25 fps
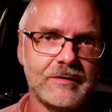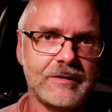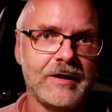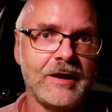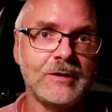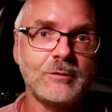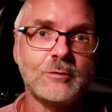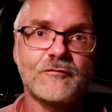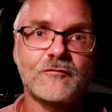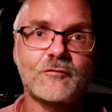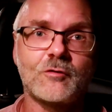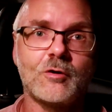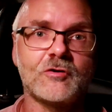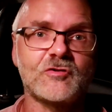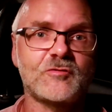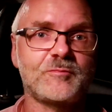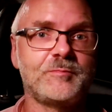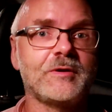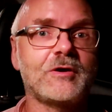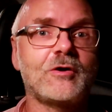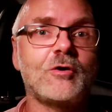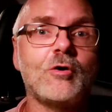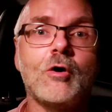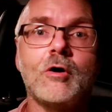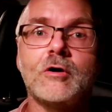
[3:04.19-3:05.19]
And of course,
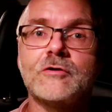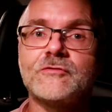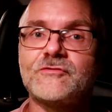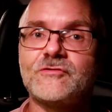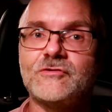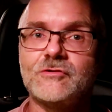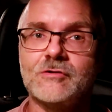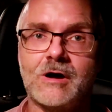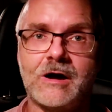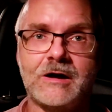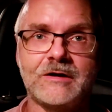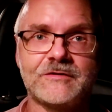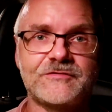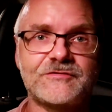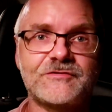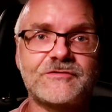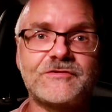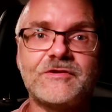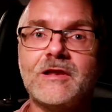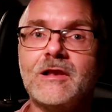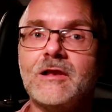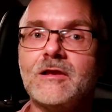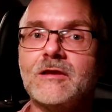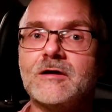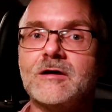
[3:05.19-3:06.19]
because you are
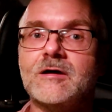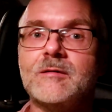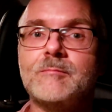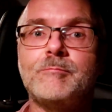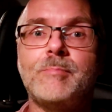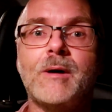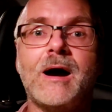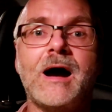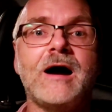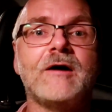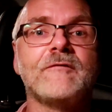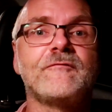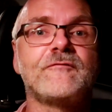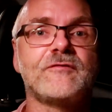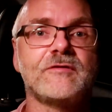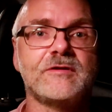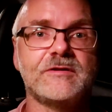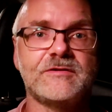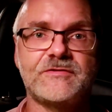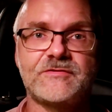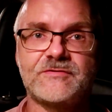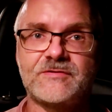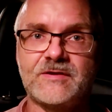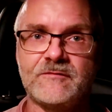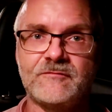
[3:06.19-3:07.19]
still above
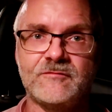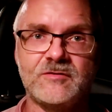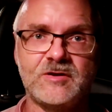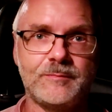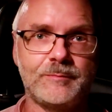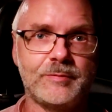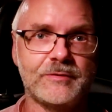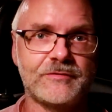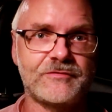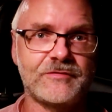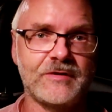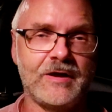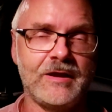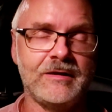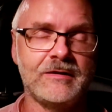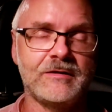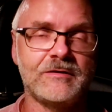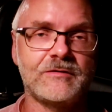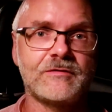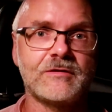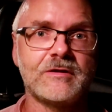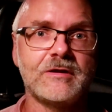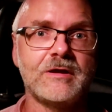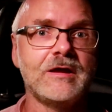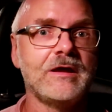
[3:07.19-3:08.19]

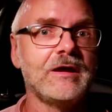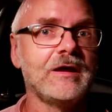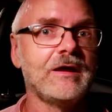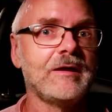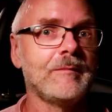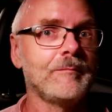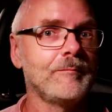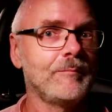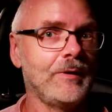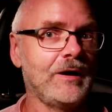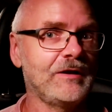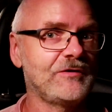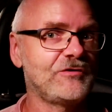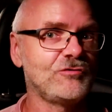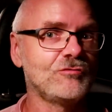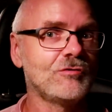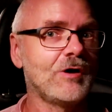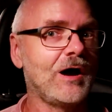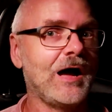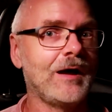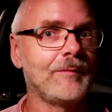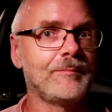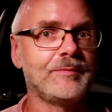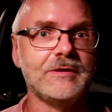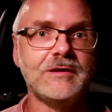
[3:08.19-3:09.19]
70%, but you
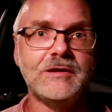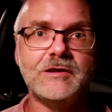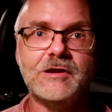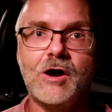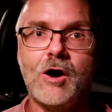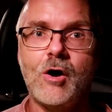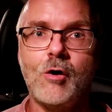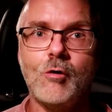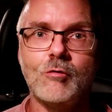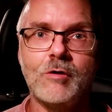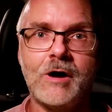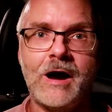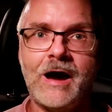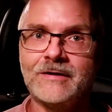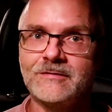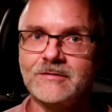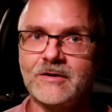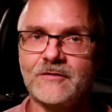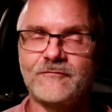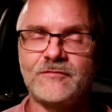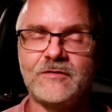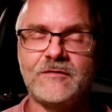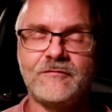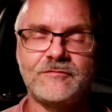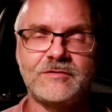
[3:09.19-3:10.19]
are below
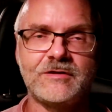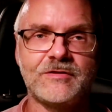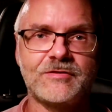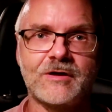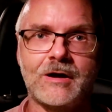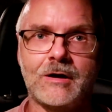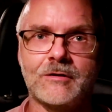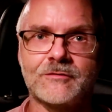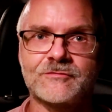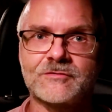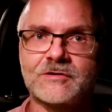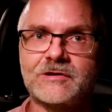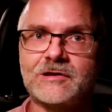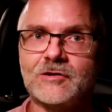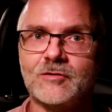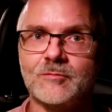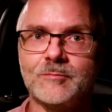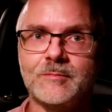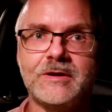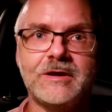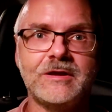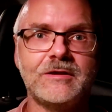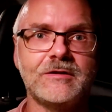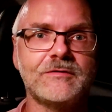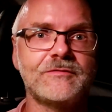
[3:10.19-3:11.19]
150,000
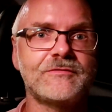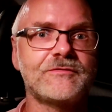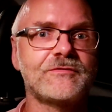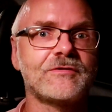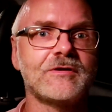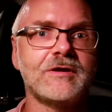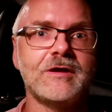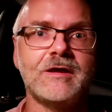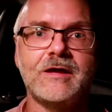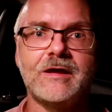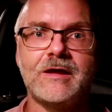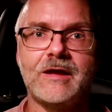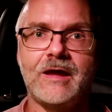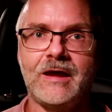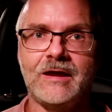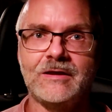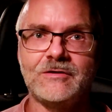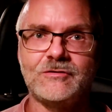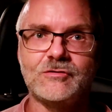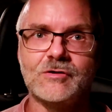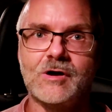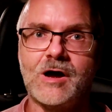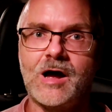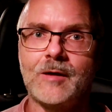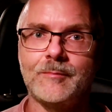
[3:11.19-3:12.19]
kilometers and
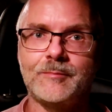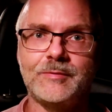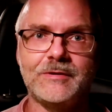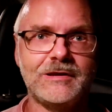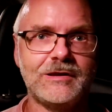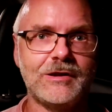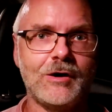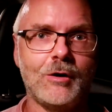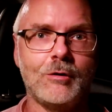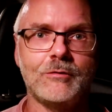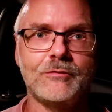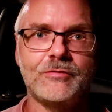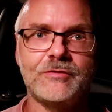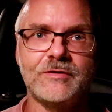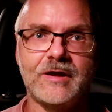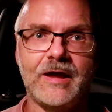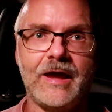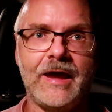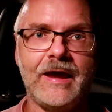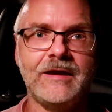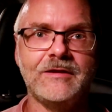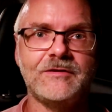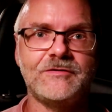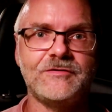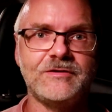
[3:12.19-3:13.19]
you are below the
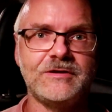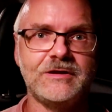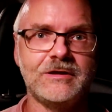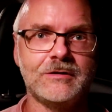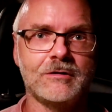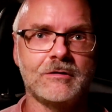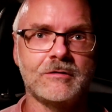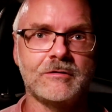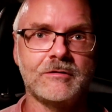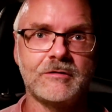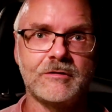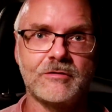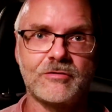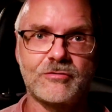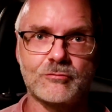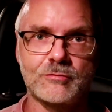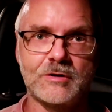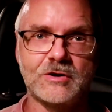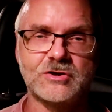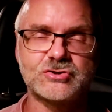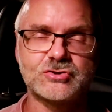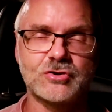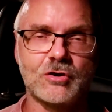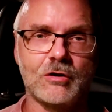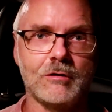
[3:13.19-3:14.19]
8-year
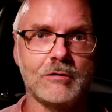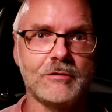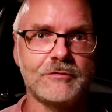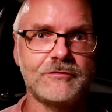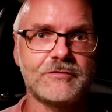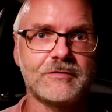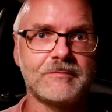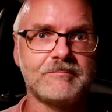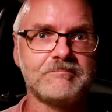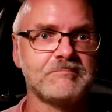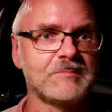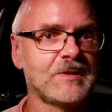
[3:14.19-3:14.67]
threshold,